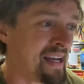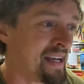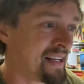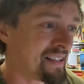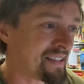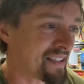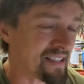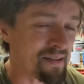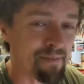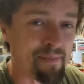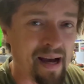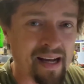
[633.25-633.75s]

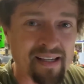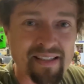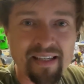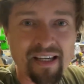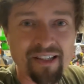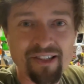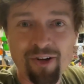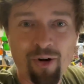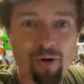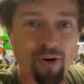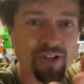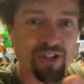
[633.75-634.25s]
Doesn't matter.
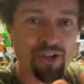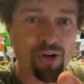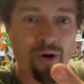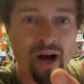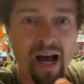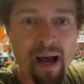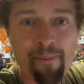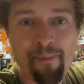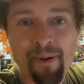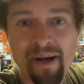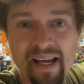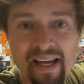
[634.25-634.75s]
As long as you're
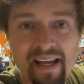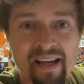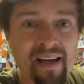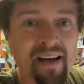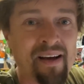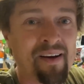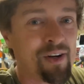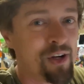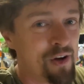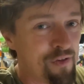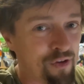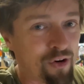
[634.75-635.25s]
happy,
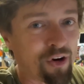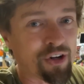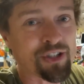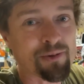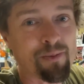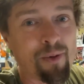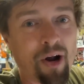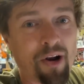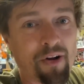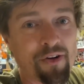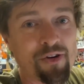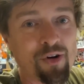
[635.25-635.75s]
you've got a
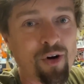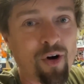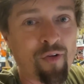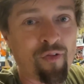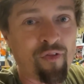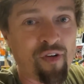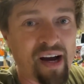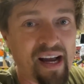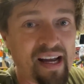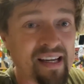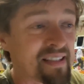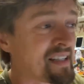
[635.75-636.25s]
smile on your
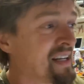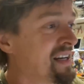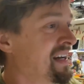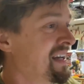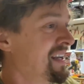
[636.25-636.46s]
face.